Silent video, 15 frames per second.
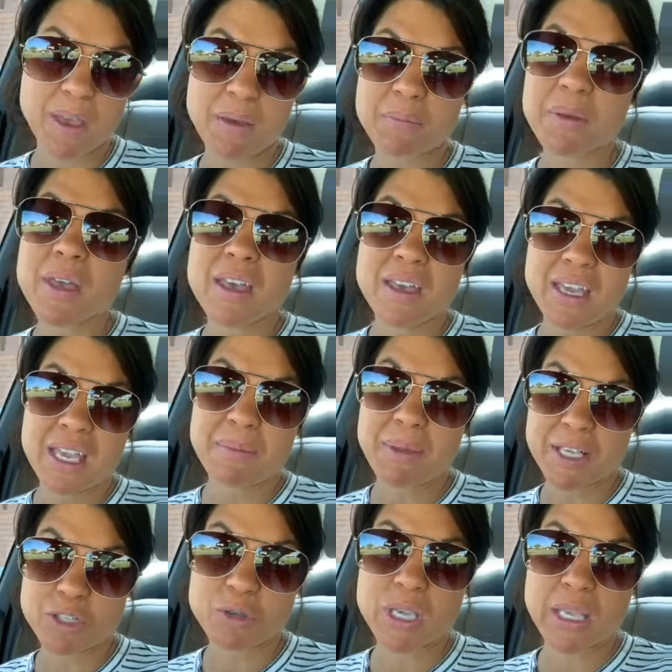up, it
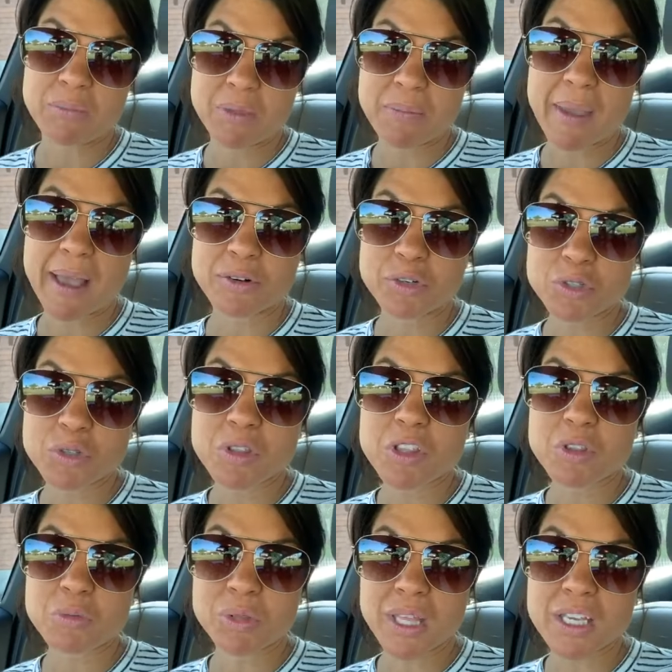makes you keep the boundaries within
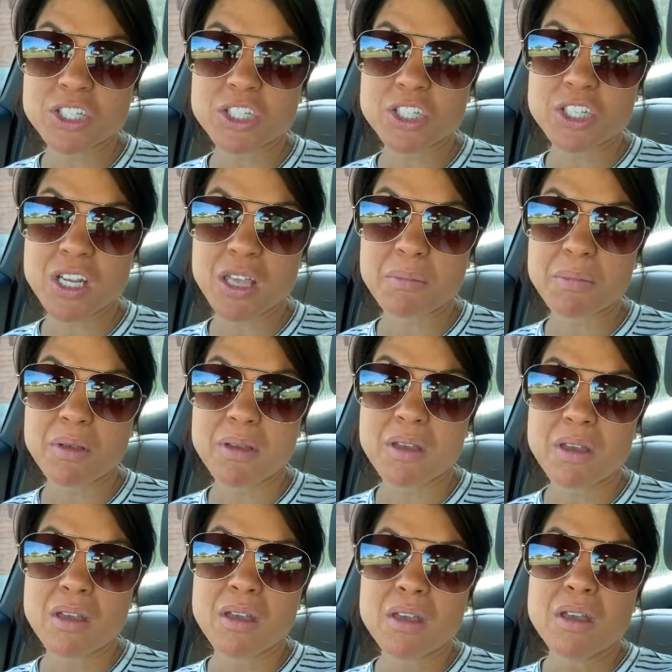the relationship.
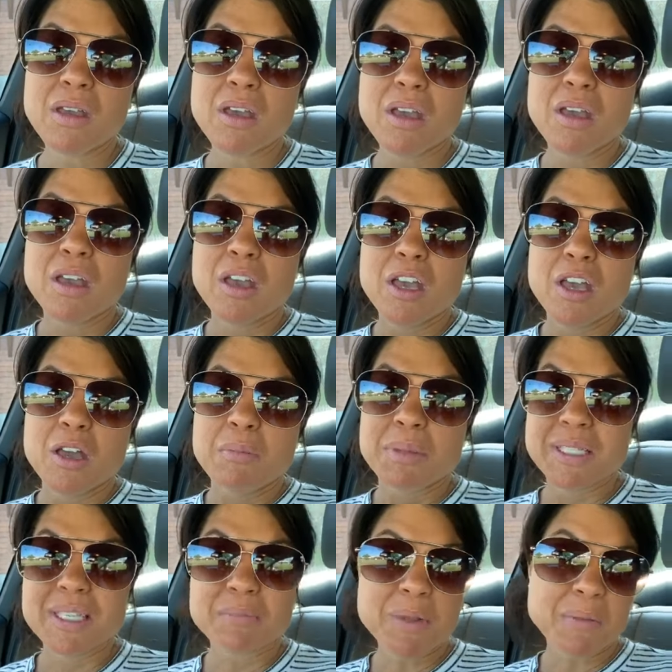
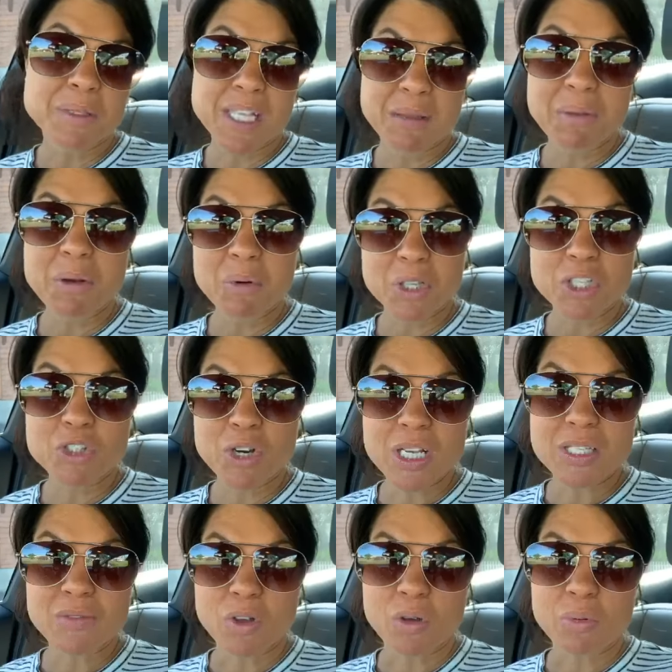But sometimes it can be really
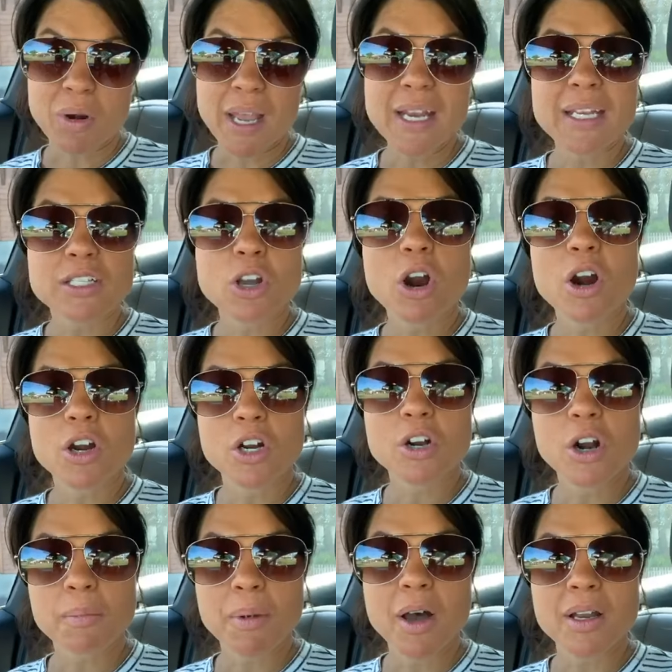stressful, right? It's hard on
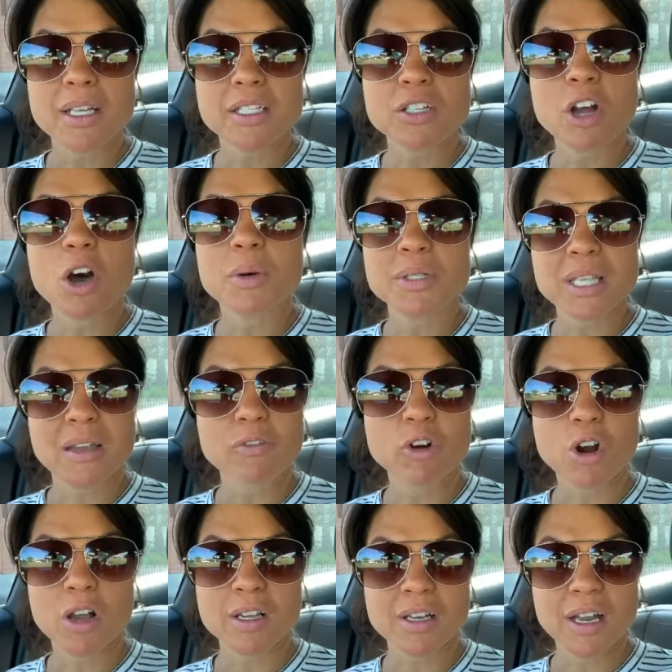our bodies to always have
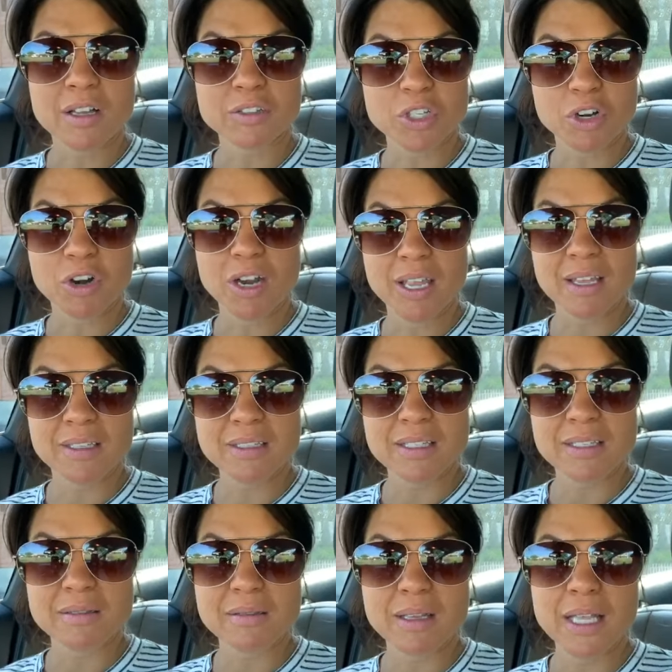crocodiles in our
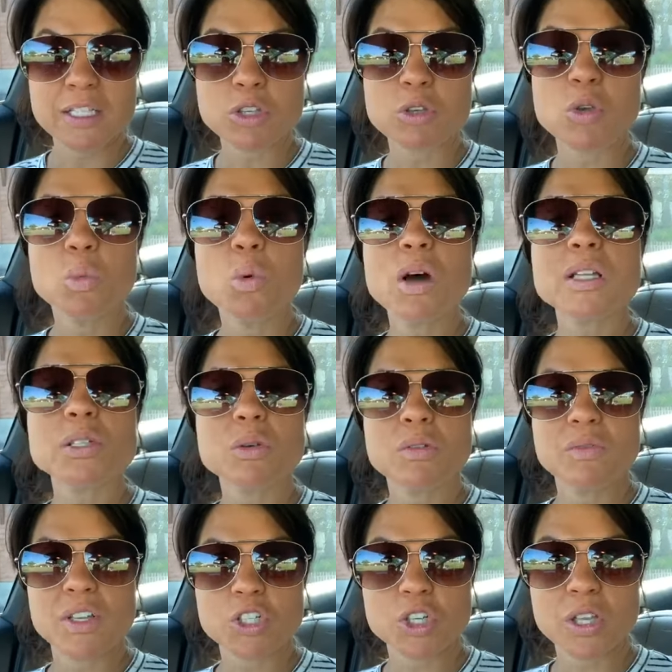heads. And so you want to
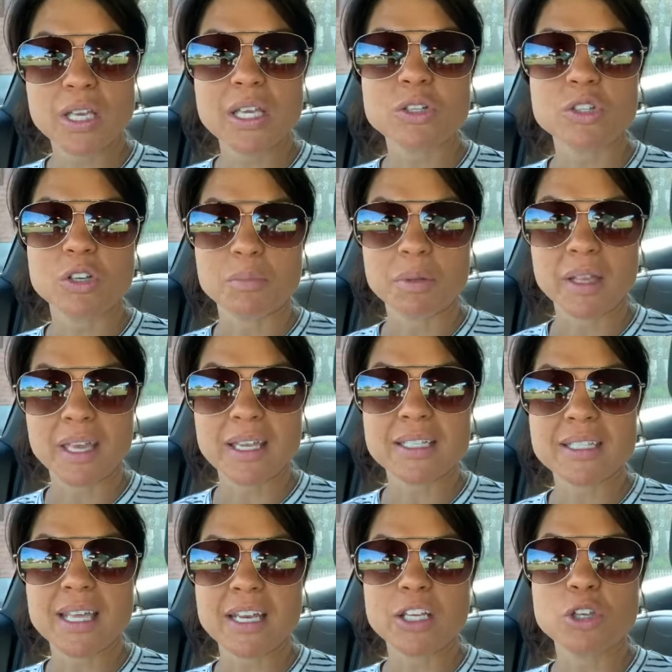eventually get to a
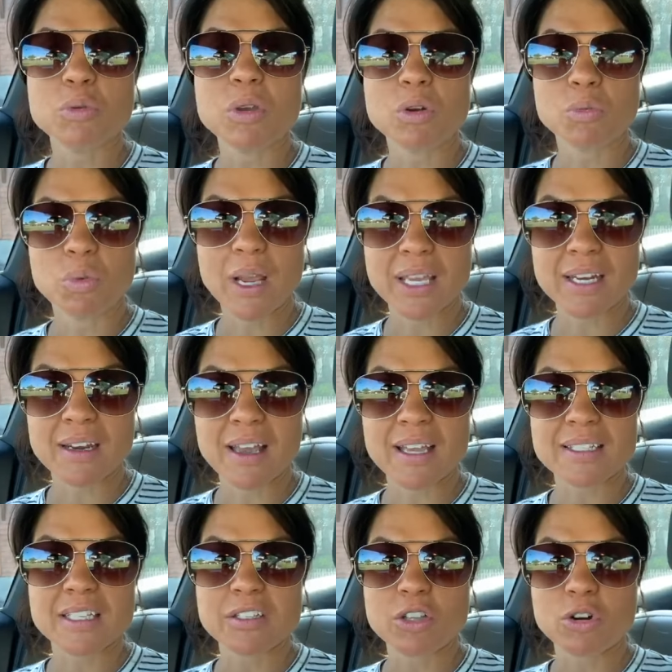place that you can
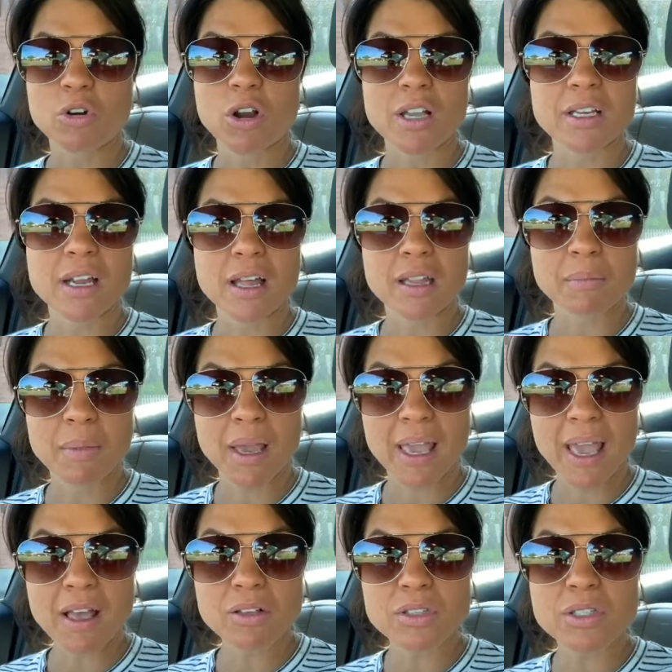recognize, is the crocodile in my
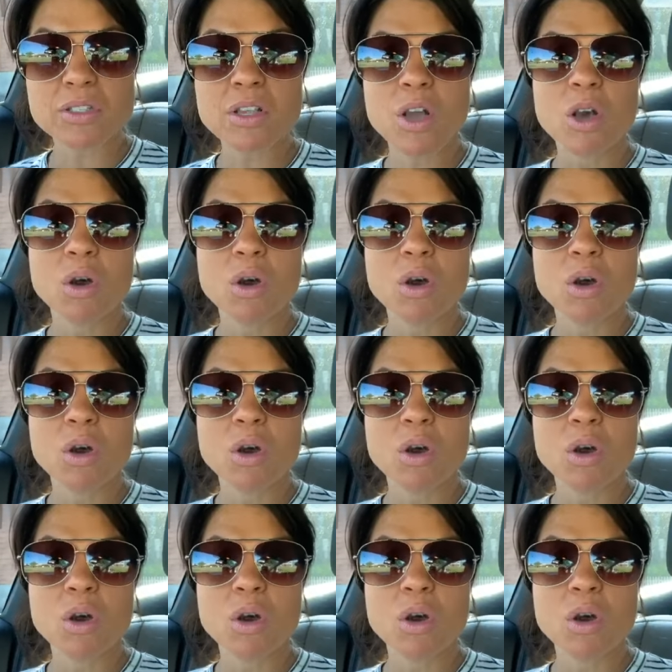house